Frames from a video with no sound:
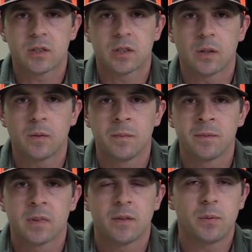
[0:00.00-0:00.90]
So
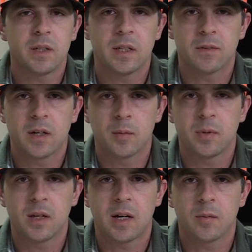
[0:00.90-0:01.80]
if we can ever
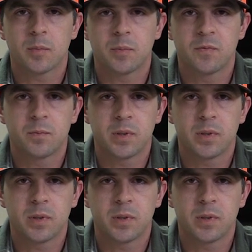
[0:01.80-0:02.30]
help you out,